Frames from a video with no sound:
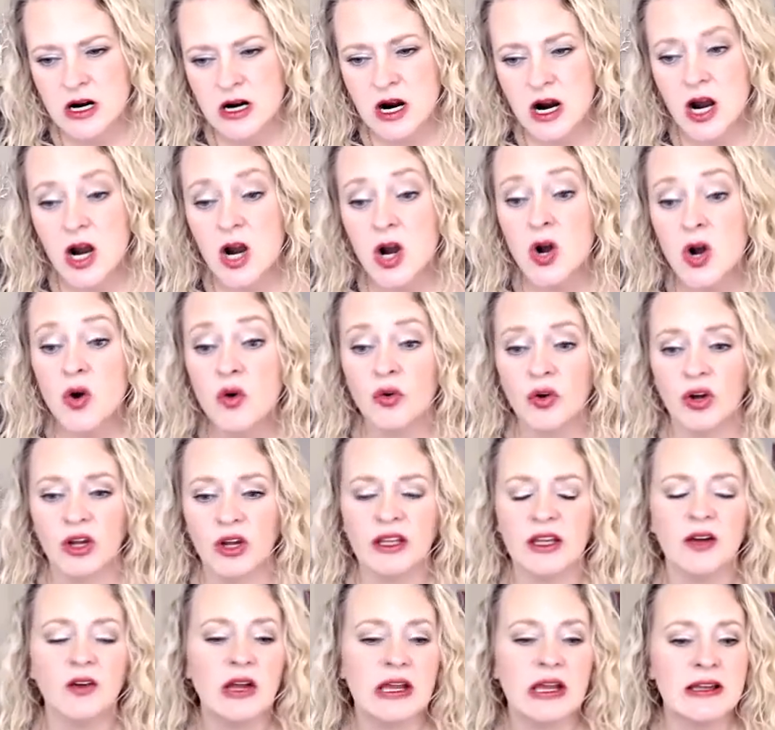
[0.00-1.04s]
Oh,
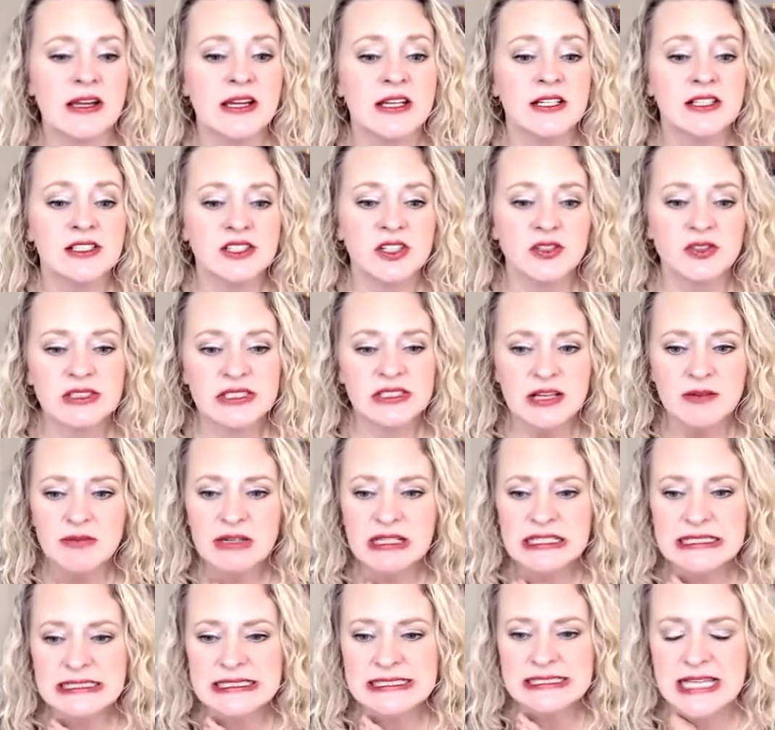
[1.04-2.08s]
okay. So
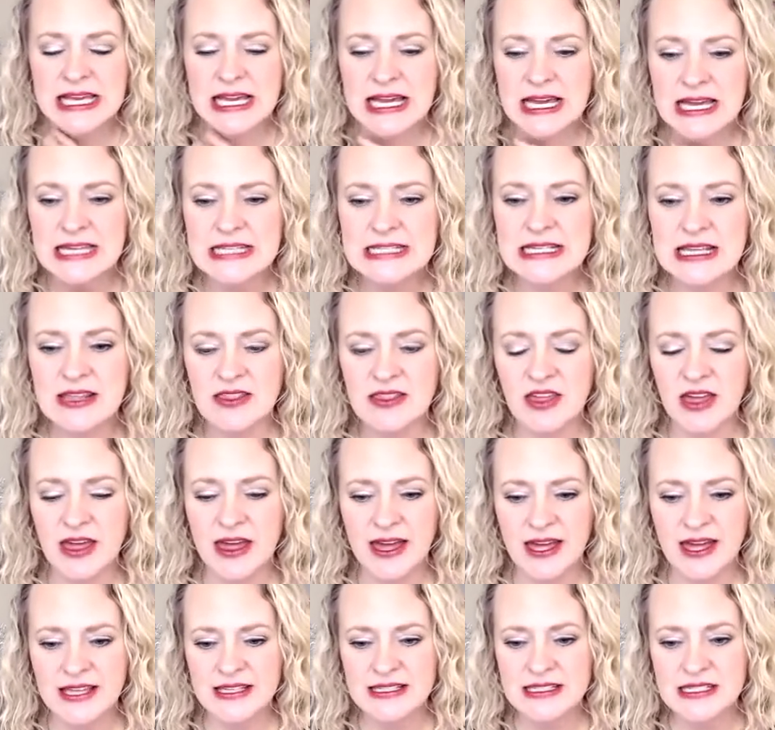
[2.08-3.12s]
somebody said
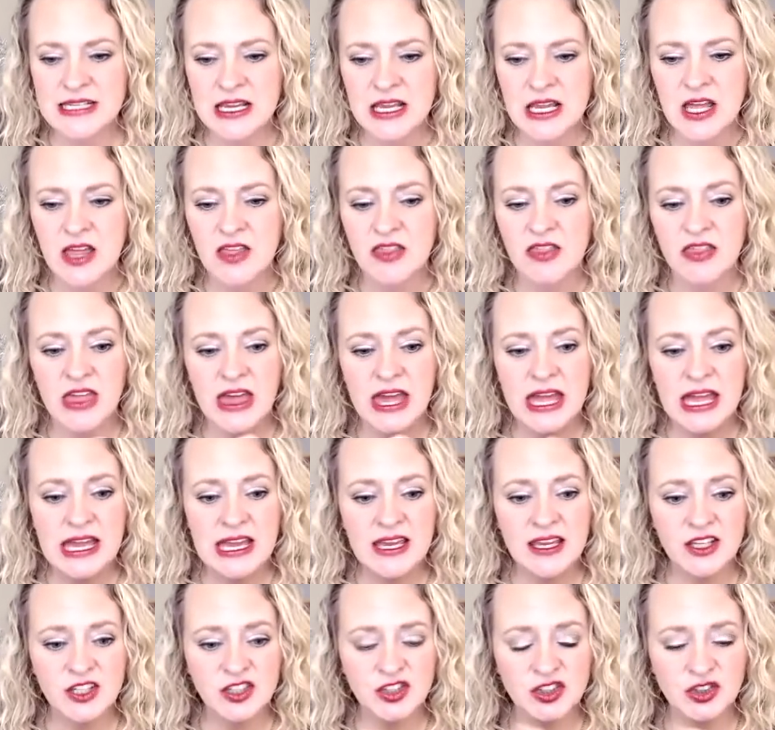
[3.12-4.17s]
that
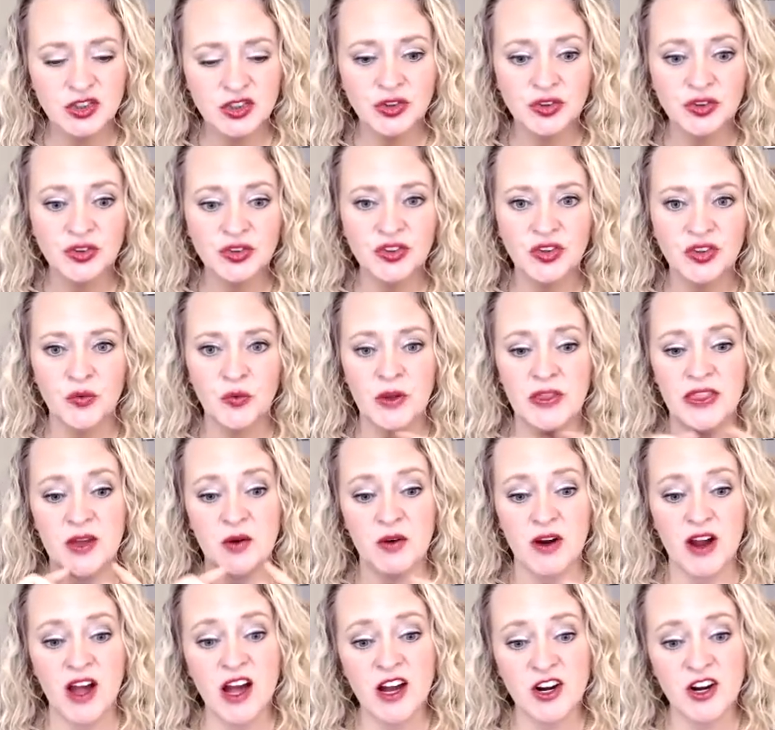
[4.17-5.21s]
they knew when they
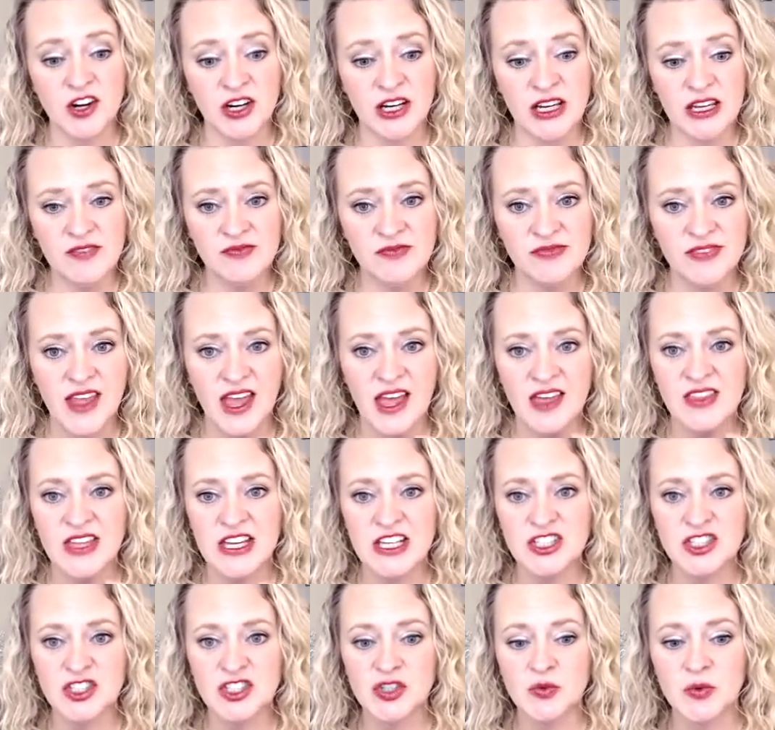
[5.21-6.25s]
were hungry and they
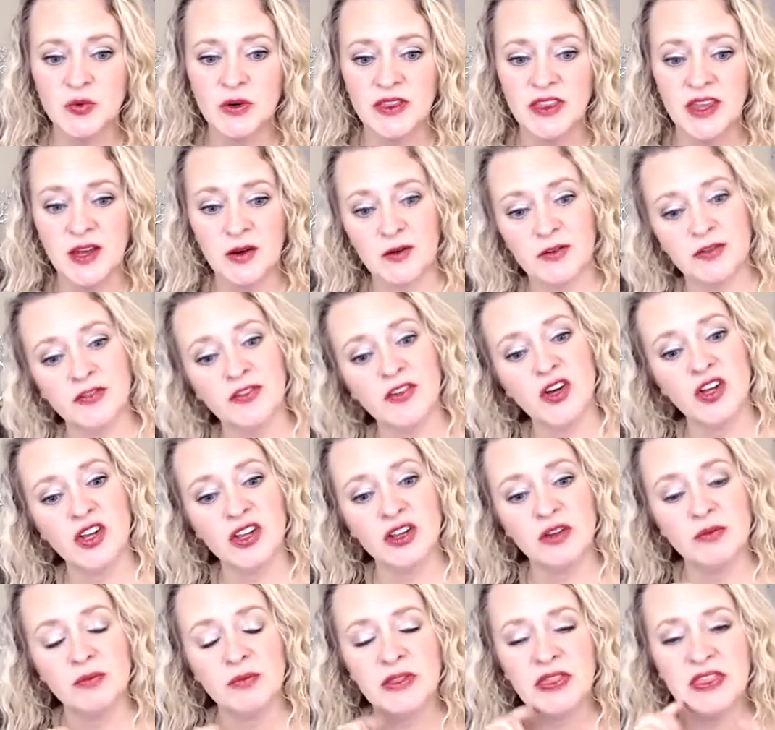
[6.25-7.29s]
knew when they were
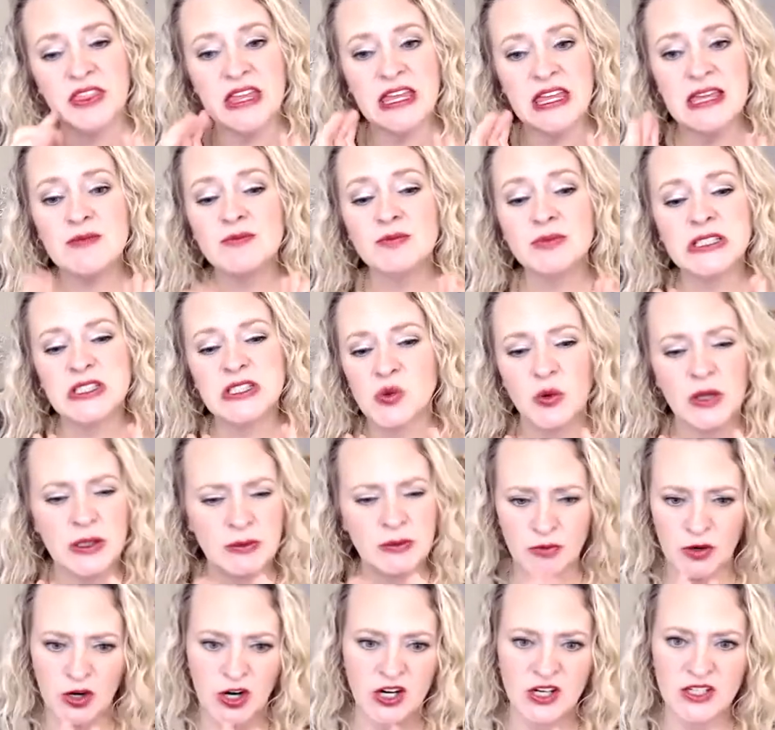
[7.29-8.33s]
full, but the in between
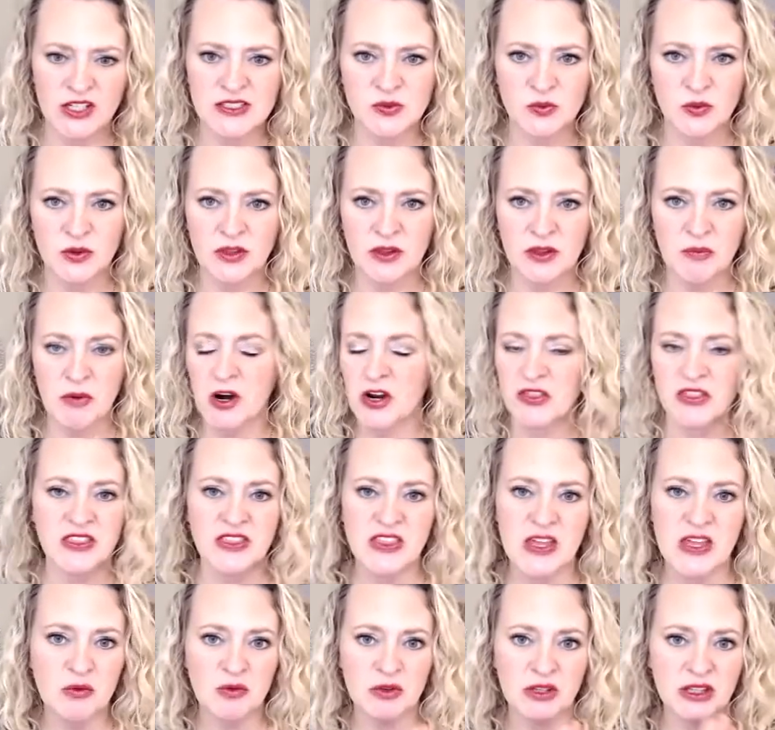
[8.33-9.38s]
part is what the part that
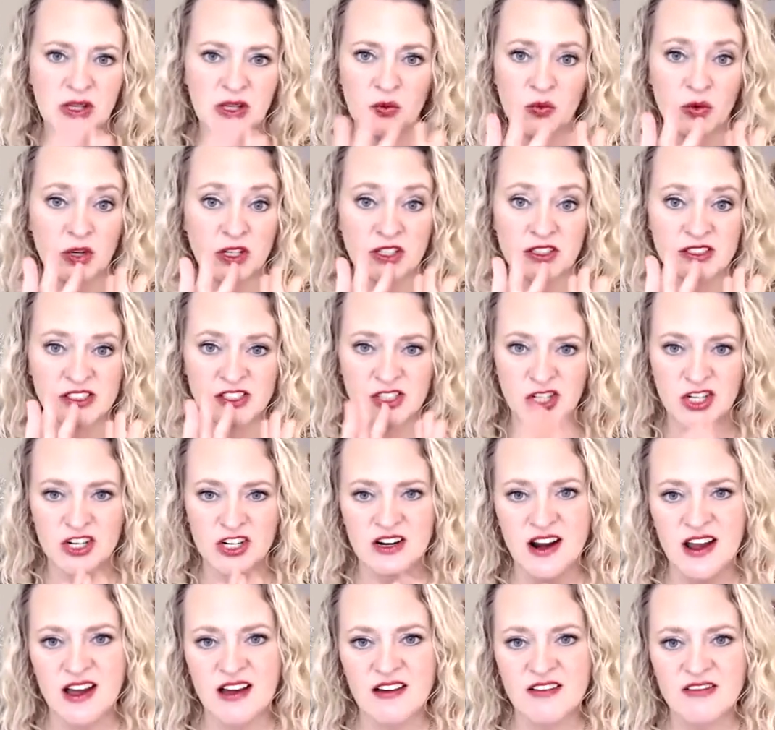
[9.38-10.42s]
they really weren't certain
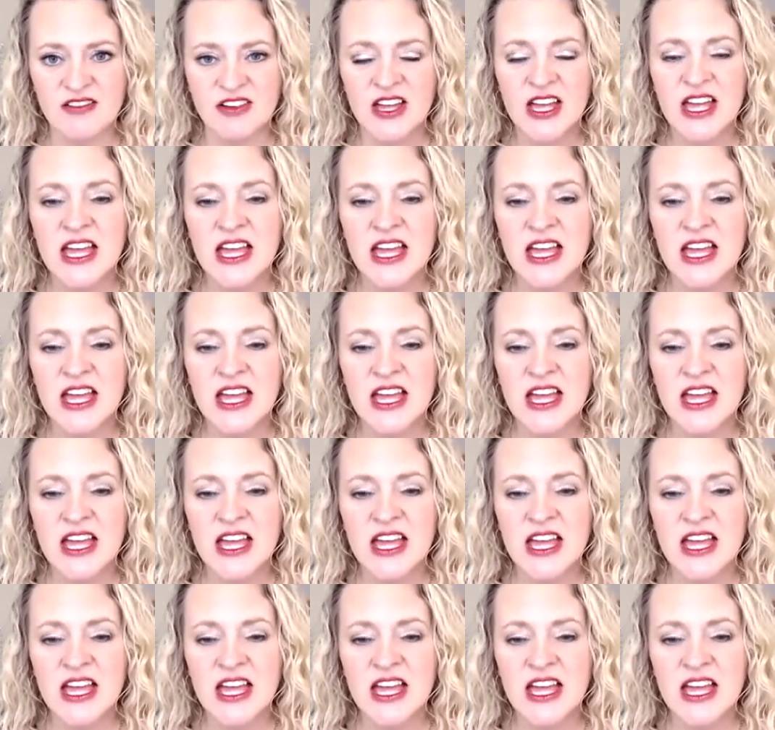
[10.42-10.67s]
of.